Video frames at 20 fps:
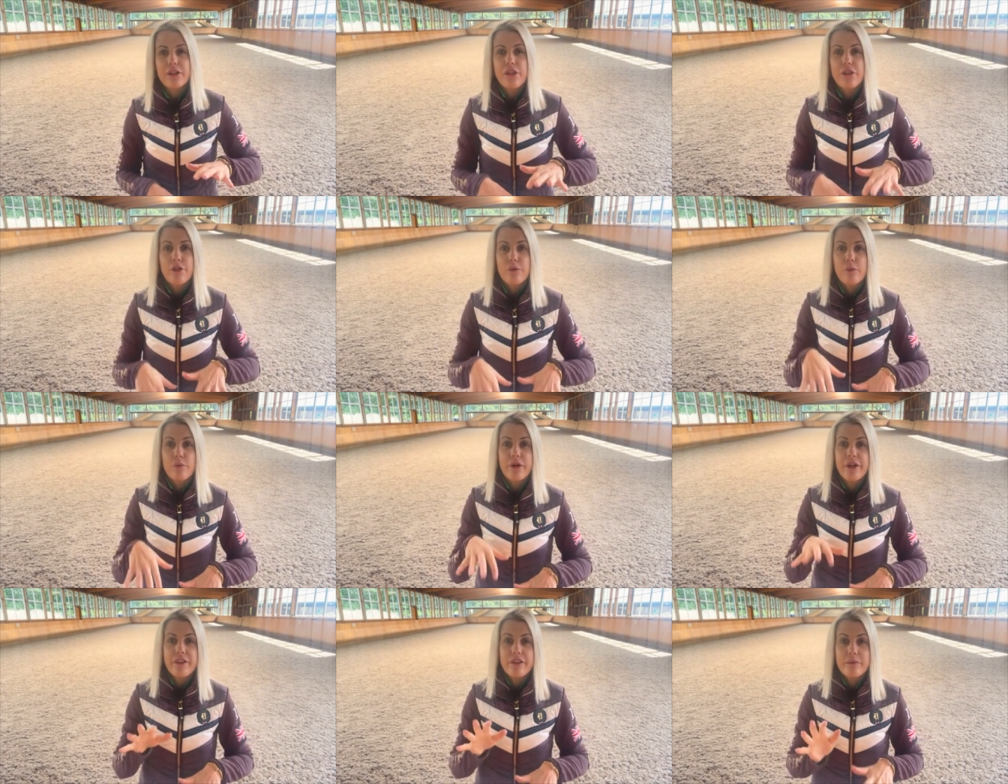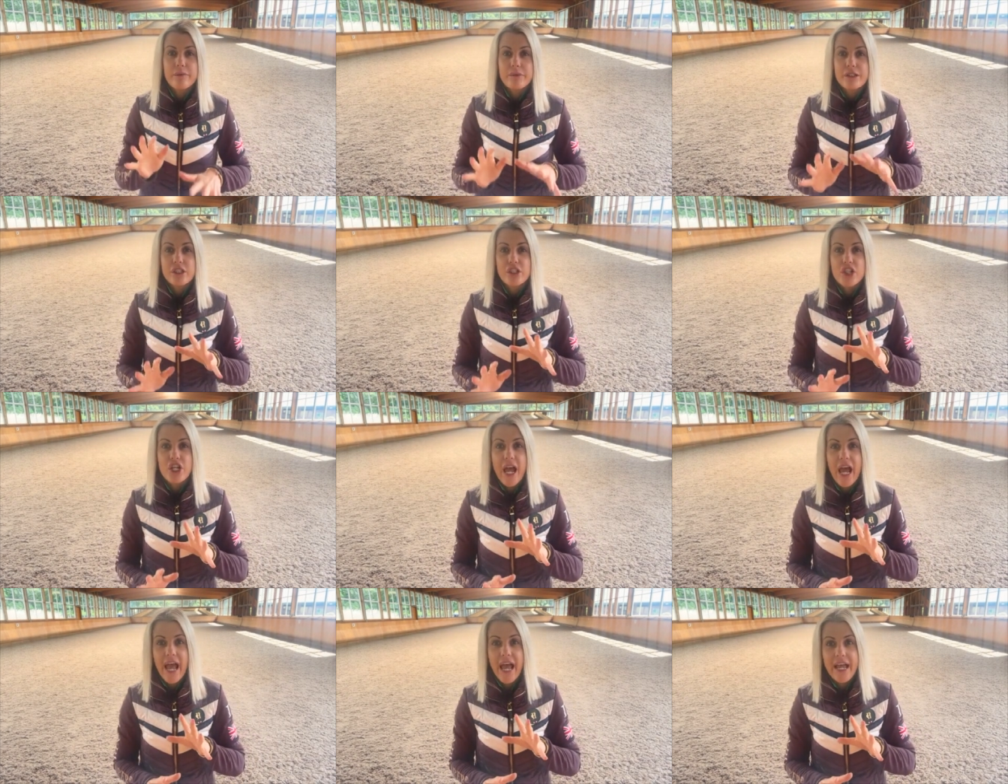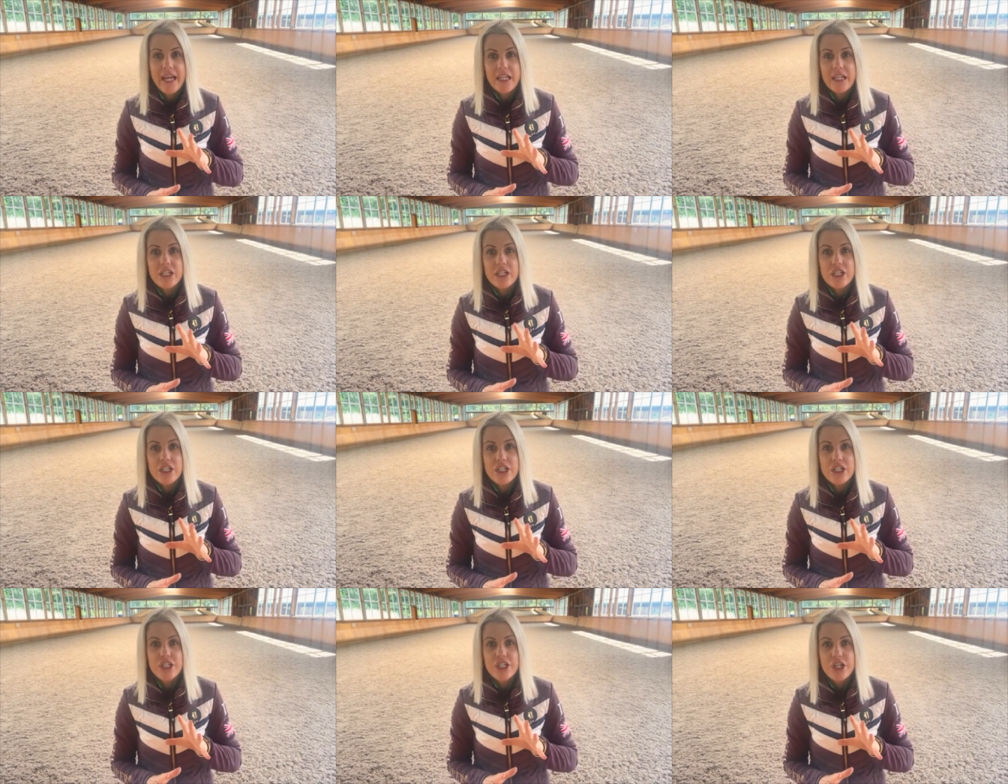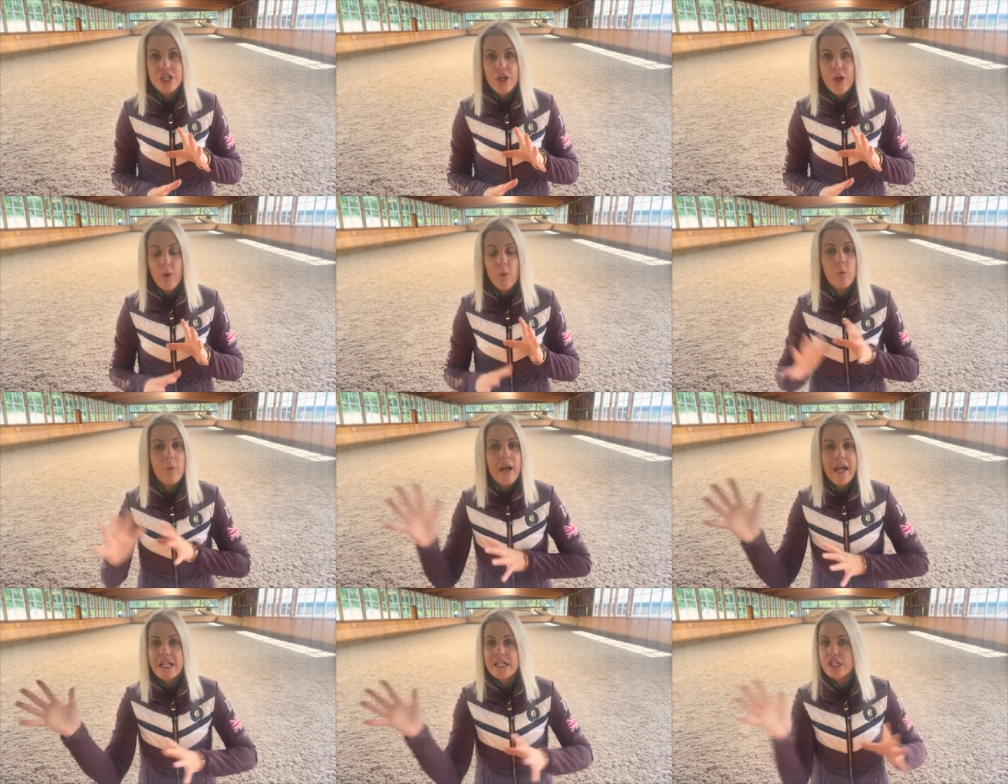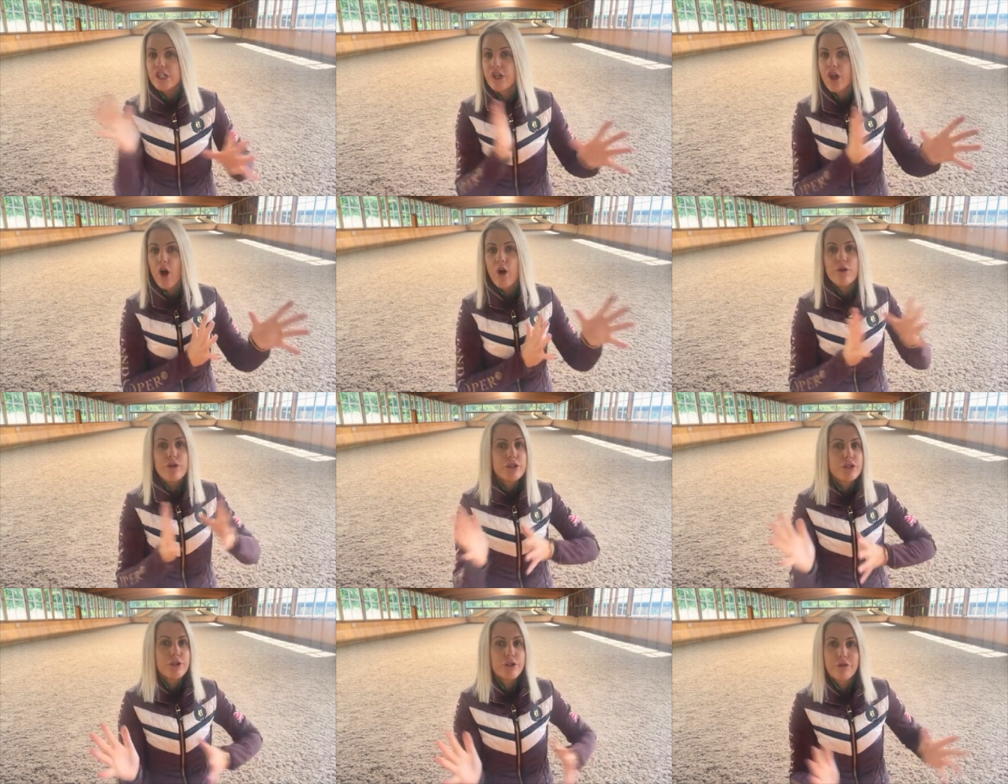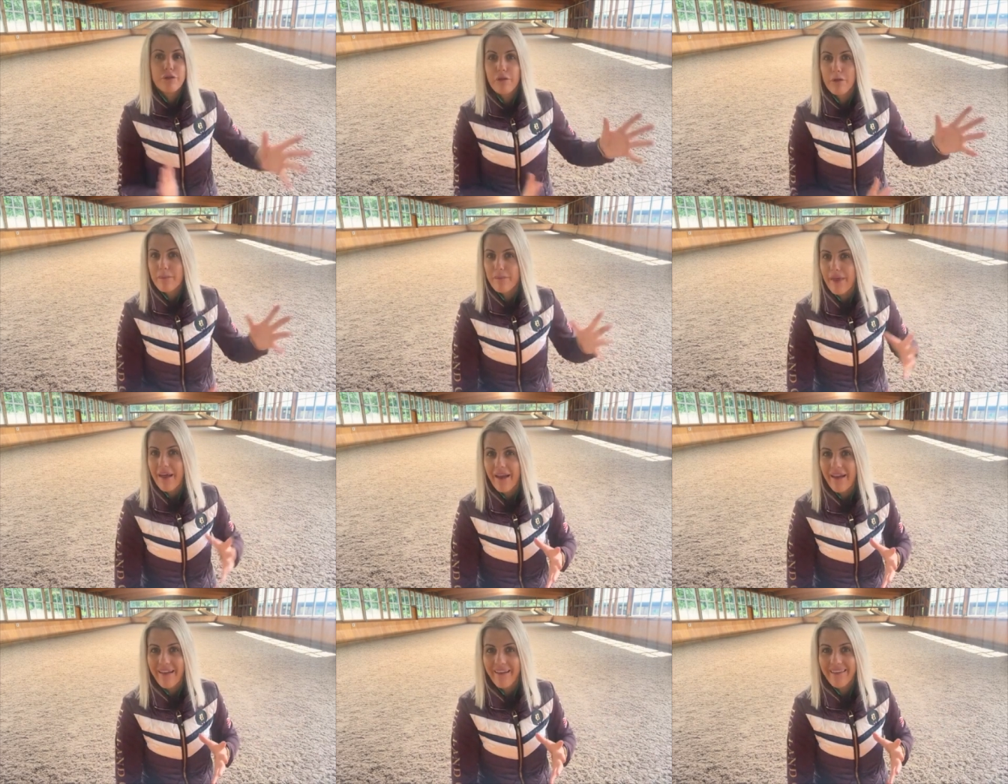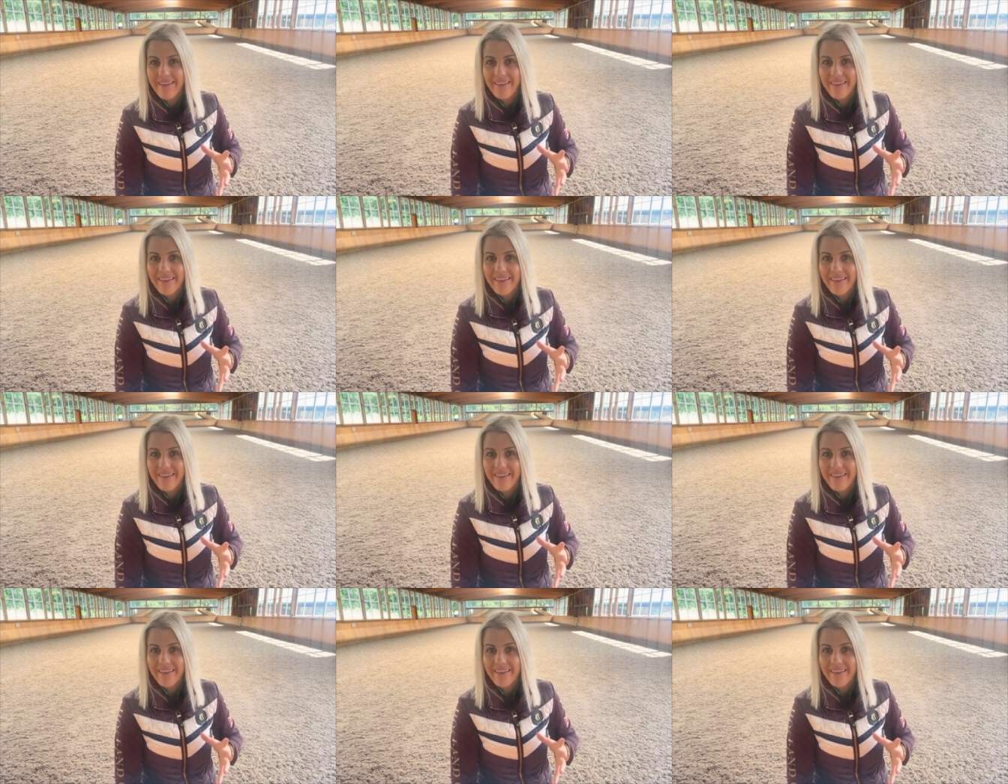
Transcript: the rhythm's changed, where to go to from there.